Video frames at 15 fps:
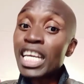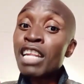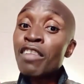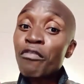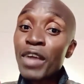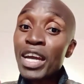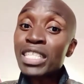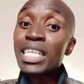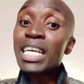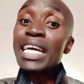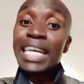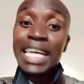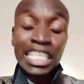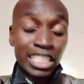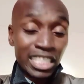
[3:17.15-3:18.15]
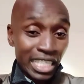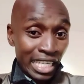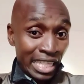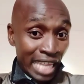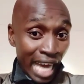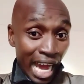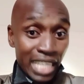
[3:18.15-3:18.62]
In fact,
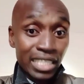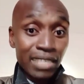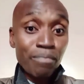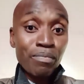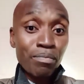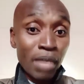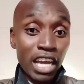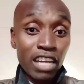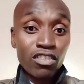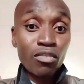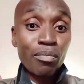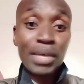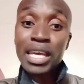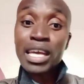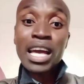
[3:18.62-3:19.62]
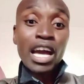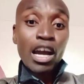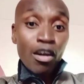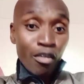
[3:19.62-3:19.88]
that makes me